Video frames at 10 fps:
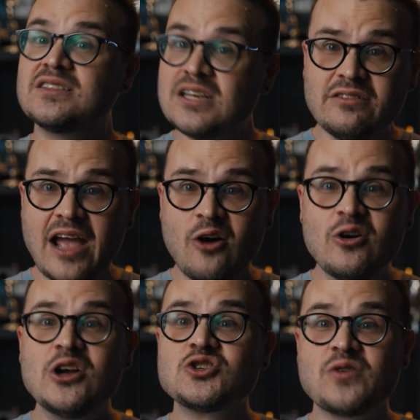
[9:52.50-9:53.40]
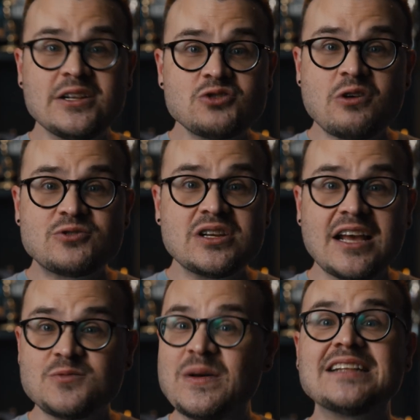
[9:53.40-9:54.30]
Until now, transcription
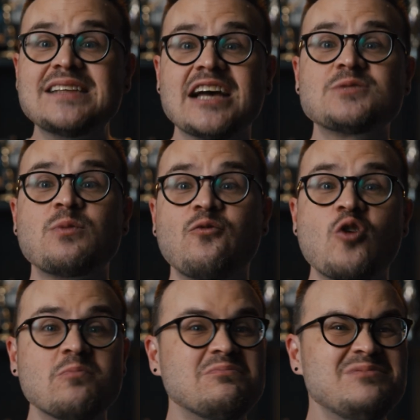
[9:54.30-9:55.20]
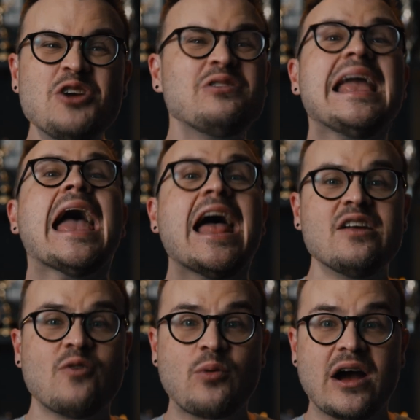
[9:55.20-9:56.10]
has been a task performed near the
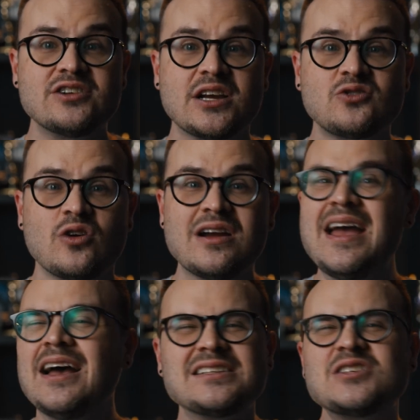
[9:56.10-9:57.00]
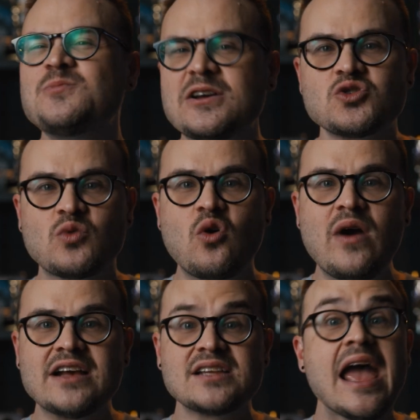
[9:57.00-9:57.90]
end of a project or as a special
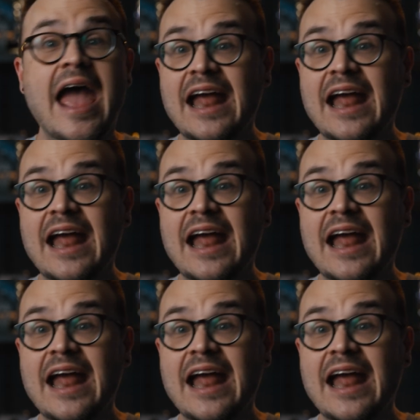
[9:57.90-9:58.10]
request fast.